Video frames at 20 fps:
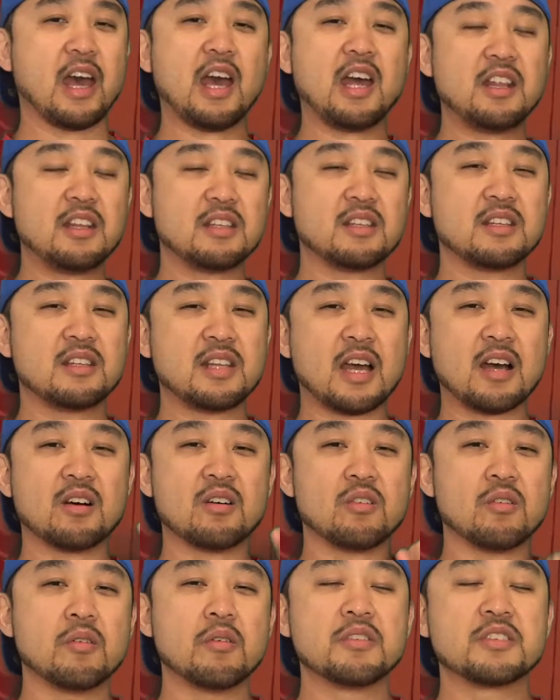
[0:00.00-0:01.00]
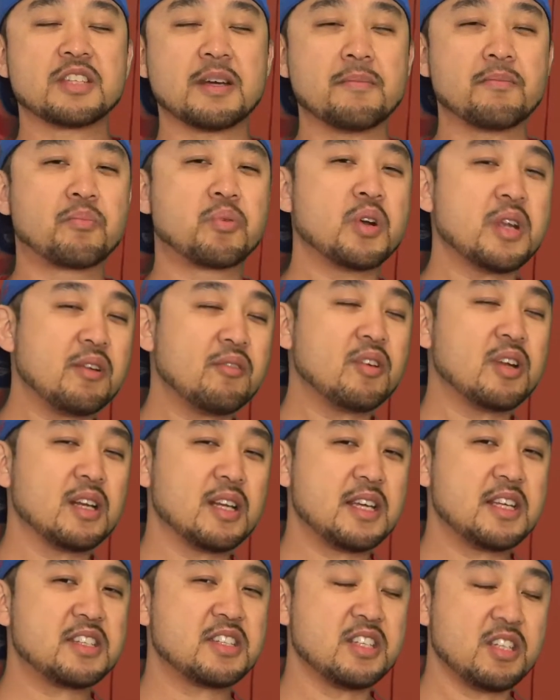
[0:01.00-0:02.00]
And now, some pre-release